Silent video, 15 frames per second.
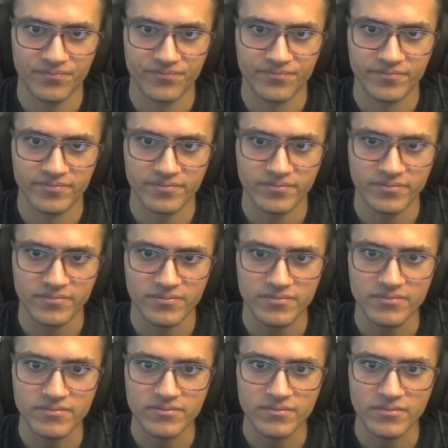
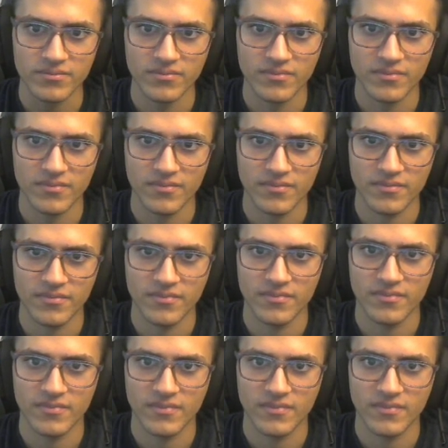Nobody speaks.